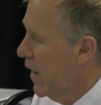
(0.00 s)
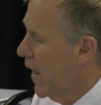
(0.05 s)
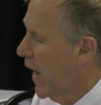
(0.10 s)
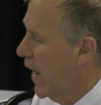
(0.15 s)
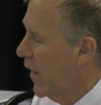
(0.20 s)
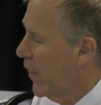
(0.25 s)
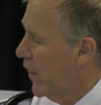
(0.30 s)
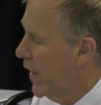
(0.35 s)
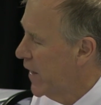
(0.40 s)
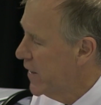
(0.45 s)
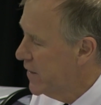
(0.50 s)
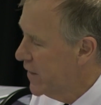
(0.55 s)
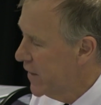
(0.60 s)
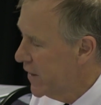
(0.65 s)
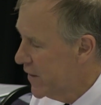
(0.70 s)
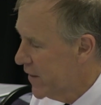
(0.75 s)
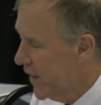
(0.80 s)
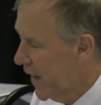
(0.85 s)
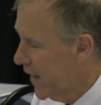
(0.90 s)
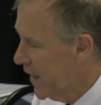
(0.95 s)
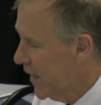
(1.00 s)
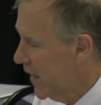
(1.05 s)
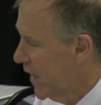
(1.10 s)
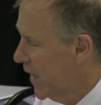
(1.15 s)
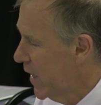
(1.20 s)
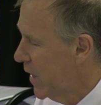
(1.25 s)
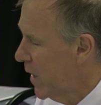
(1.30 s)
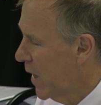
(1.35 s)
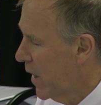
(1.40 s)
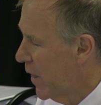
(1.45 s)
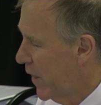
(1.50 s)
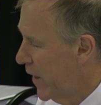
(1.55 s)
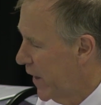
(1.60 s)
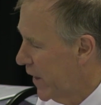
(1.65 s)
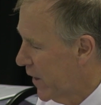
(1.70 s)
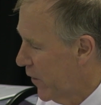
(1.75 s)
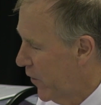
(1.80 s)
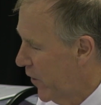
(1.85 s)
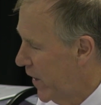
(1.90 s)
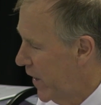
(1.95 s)
And that's exactly
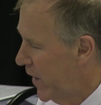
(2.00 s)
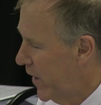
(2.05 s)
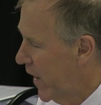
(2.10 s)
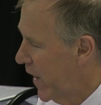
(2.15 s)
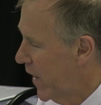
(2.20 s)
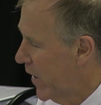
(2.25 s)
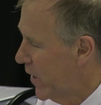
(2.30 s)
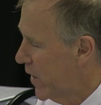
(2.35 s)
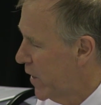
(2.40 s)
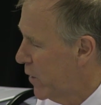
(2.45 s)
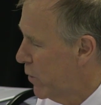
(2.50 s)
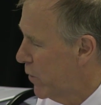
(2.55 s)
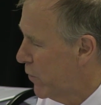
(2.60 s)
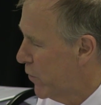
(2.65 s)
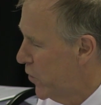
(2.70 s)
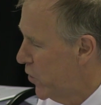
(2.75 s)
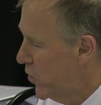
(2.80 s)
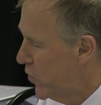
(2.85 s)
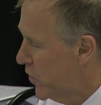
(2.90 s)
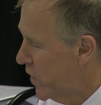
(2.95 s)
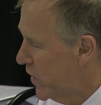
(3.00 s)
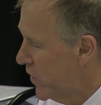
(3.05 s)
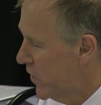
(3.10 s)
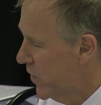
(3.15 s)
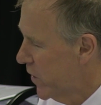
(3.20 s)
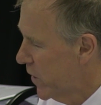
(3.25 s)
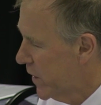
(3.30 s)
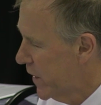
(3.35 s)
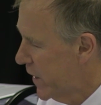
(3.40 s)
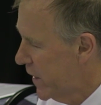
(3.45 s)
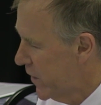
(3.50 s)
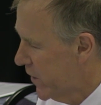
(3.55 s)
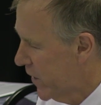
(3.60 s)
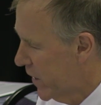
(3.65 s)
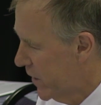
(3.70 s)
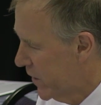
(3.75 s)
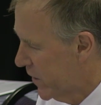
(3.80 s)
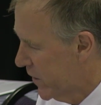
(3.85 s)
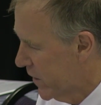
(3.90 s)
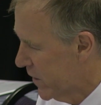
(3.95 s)
the area of nutritional
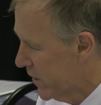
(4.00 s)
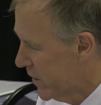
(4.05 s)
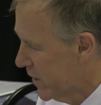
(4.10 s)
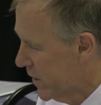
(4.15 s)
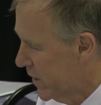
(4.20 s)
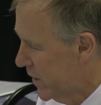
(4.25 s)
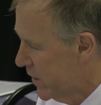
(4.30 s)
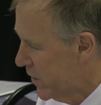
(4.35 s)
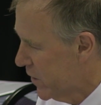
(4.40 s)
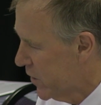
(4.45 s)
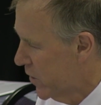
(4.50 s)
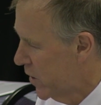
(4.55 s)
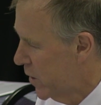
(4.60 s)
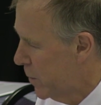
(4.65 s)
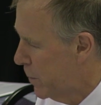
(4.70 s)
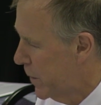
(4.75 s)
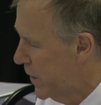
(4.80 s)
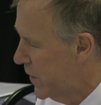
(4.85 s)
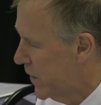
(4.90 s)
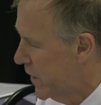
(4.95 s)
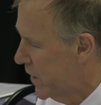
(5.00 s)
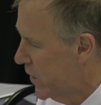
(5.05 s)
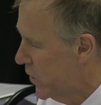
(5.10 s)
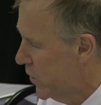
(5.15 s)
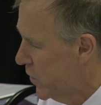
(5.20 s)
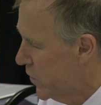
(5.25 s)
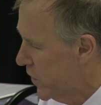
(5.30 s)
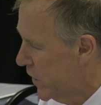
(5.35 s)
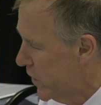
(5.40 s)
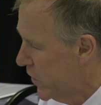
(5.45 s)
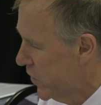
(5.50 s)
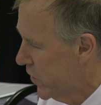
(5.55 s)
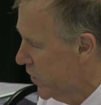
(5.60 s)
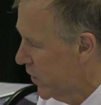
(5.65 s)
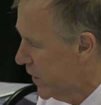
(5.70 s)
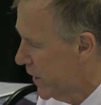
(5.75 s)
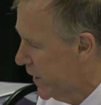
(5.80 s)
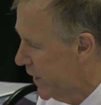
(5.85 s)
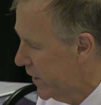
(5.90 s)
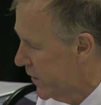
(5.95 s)
ketosis. This group is in nutritional
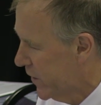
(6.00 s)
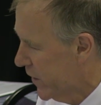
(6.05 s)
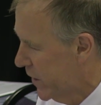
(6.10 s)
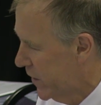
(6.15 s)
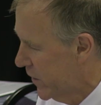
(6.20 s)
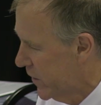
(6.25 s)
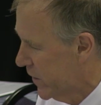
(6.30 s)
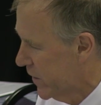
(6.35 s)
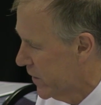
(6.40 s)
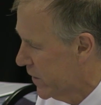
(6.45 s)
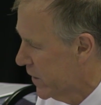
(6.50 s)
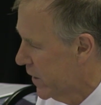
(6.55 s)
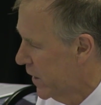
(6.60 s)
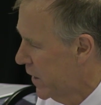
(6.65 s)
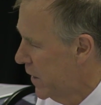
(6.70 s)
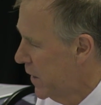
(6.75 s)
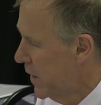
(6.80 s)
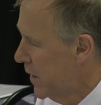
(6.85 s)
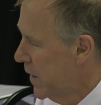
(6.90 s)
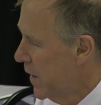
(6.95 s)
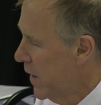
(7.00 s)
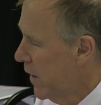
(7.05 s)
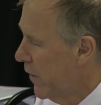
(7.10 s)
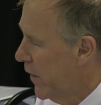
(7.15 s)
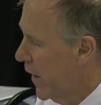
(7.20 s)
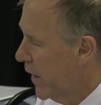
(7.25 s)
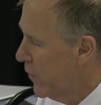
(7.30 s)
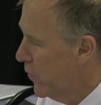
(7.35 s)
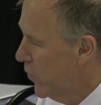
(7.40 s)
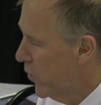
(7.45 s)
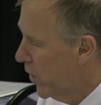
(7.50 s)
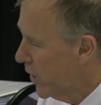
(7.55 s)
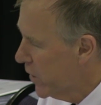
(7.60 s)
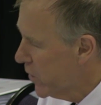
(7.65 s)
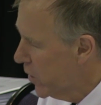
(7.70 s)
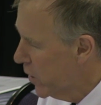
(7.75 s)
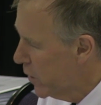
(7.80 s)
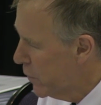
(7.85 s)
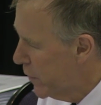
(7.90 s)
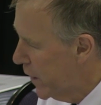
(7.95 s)
ketosis. They have not
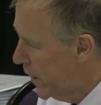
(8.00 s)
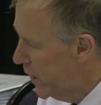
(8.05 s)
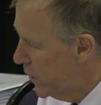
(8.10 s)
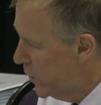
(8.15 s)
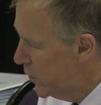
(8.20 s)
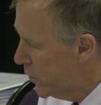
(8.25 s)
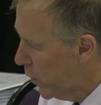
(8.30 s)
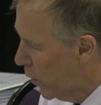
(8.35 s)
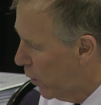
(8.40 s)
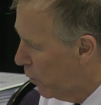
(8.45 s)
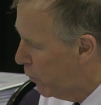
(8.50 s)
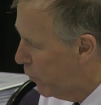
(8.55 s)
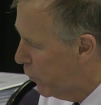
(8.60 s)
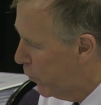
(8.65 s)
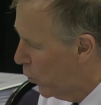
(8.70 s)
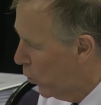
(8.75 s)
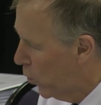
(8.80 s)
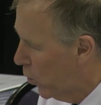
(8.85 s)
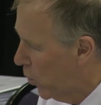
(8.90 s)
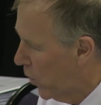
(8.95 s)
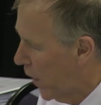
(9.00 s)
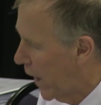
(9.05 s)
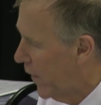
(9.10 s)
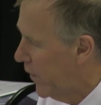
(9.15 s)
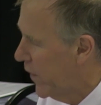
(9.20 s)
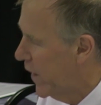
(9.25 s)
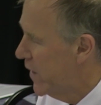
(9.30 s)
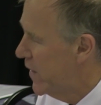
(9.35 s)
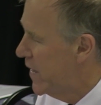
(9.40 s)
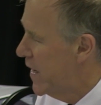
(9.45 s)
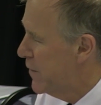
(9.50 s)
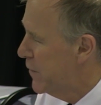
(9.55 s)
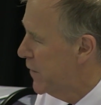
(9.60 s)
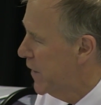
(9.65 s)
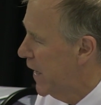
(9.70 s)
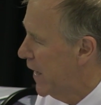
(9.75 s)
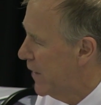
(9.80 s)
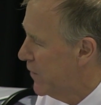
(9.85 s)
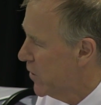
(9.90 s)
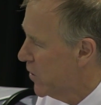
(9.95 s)
got values of 4, and they definitely
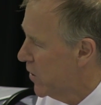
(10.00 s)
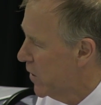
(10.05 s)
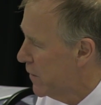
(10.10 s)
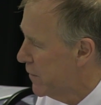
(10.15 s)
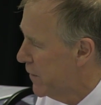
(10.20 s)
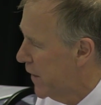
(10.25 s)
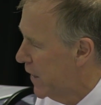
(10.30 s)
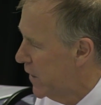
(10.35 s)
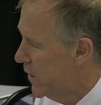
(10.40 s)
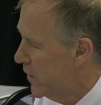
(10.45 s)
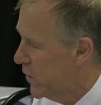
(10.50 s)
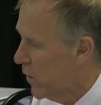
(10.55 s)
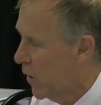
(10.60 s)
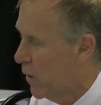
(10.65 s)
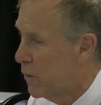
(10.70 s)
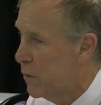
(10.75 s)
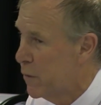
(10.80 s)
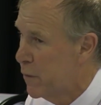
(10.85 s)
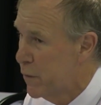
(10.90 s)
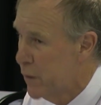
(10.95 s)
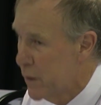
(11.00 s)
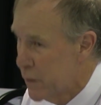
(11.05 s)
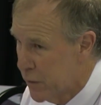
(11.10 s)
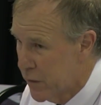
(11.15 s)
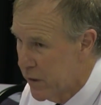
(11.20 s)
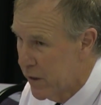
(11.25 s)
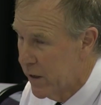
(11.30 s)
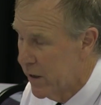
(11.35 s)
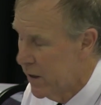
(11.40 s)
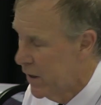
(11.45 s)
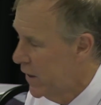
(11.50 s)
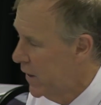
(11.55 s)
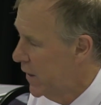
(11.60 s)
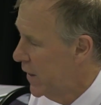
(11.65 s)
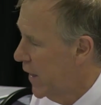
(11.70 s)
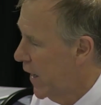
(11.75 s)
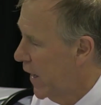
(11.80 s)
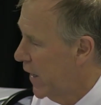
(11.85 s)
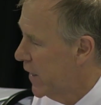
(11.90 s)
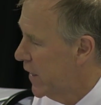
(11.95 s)
haven't got values of 50
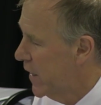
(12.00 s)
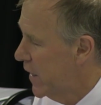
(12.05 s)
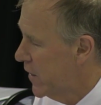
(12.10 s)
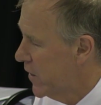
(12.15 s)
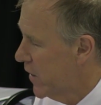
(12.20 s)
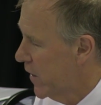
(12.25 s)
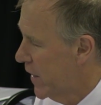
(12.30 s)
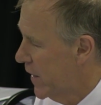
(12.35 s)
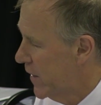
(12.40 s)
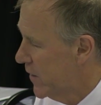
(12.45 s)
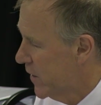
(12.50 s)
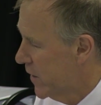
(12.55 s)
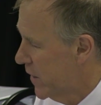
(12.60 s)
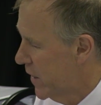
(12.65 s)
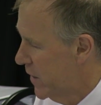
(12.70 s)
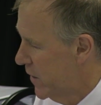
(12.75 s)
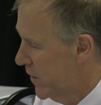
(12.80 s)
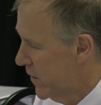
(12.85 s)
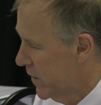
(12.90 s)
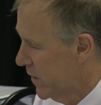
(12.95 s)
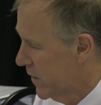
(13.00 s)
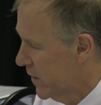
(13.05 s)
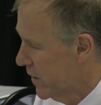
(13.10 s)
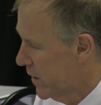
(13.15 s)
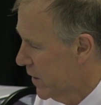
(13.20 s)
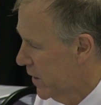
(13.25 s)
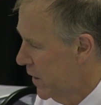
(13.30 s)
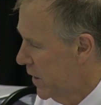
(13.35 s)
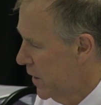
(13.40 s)
in ketoacidosis.